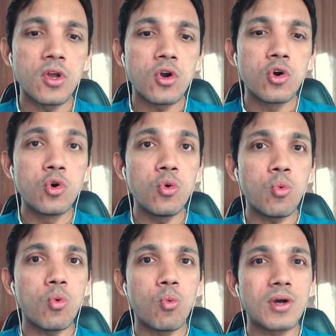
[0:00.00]

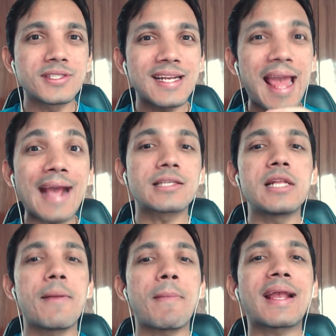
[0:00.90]
who was an
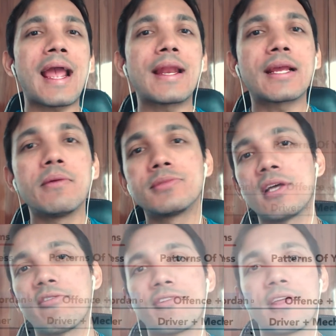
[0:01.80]
excellent mechanic himself?